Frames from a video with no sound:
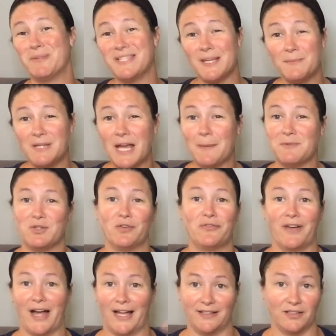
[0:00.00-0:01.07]
But sometimes
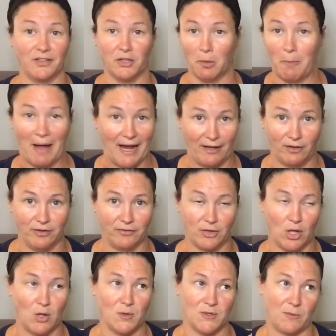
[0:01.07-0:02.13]
you'll find a little pile
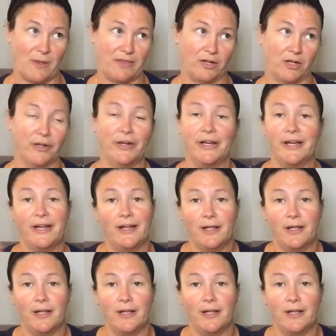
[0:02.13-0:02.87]
of clothes, whether